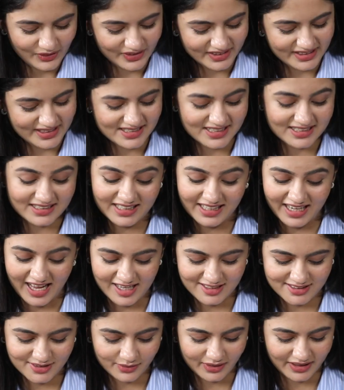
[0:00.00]
Okay, this is the
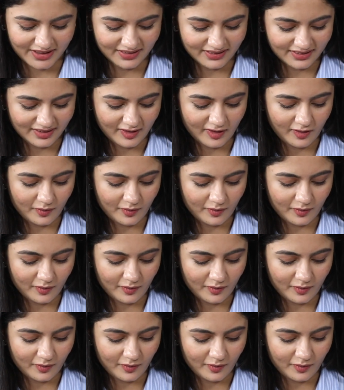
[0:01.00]
last one.